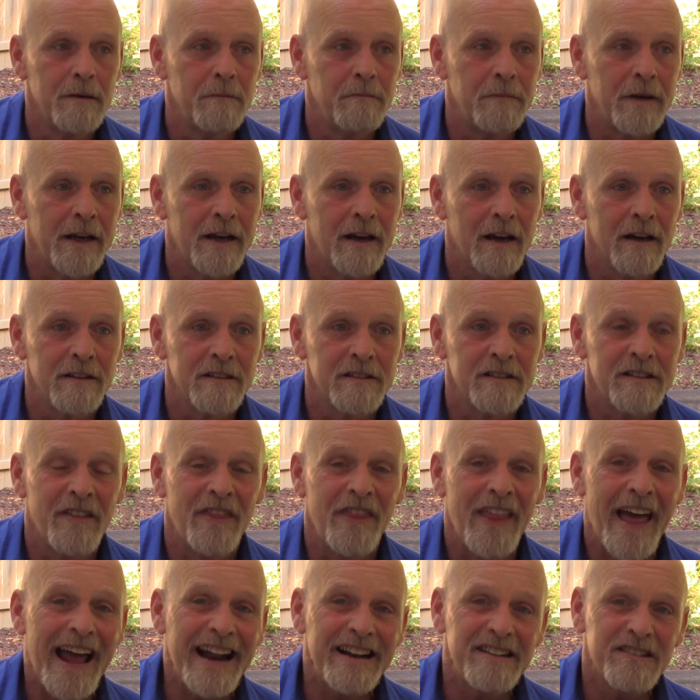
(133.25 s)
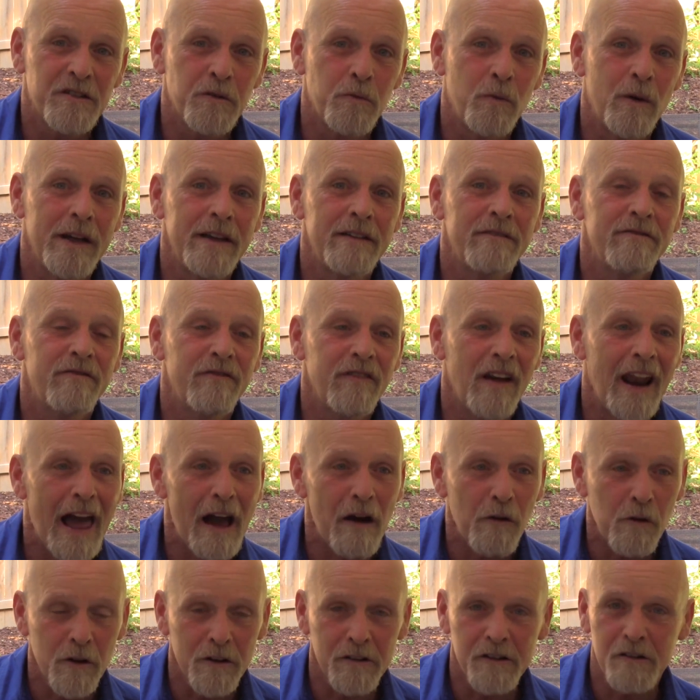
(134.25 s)
because that's when
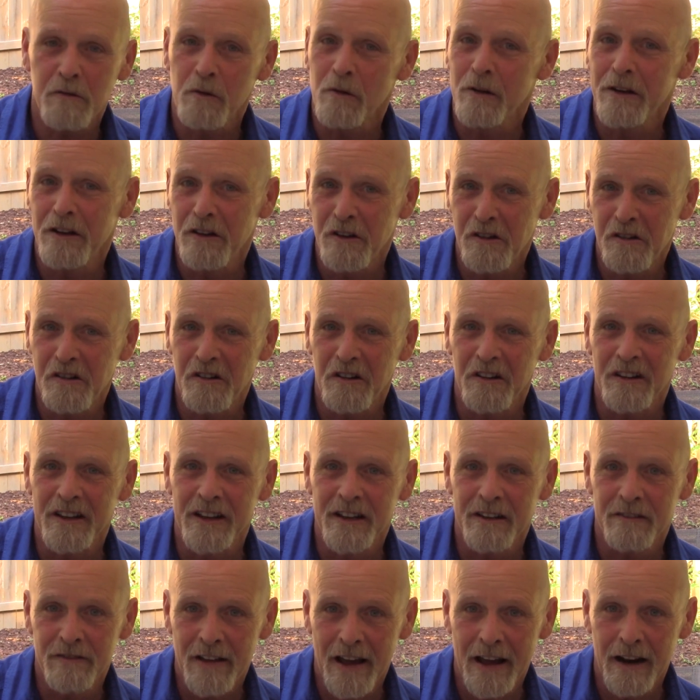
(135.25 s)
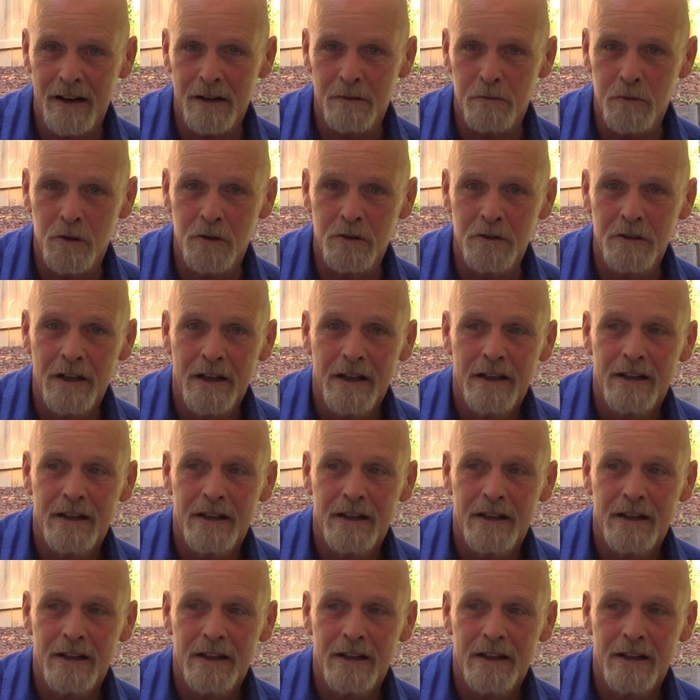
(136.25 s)
flowers were usually available